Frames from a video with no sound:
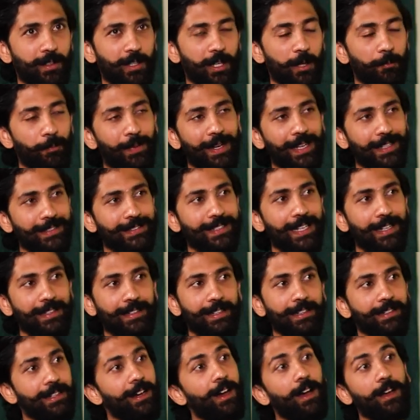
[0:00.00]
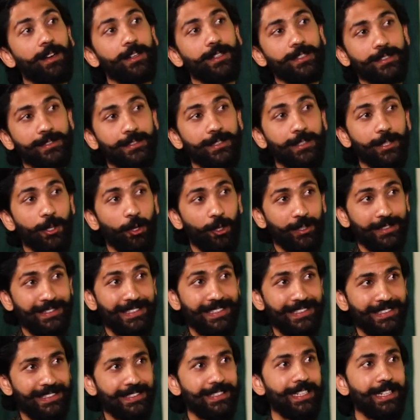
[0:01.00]
A place that can harness the dog's
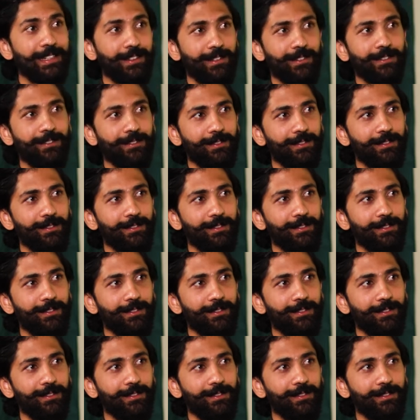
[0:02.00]
instinct.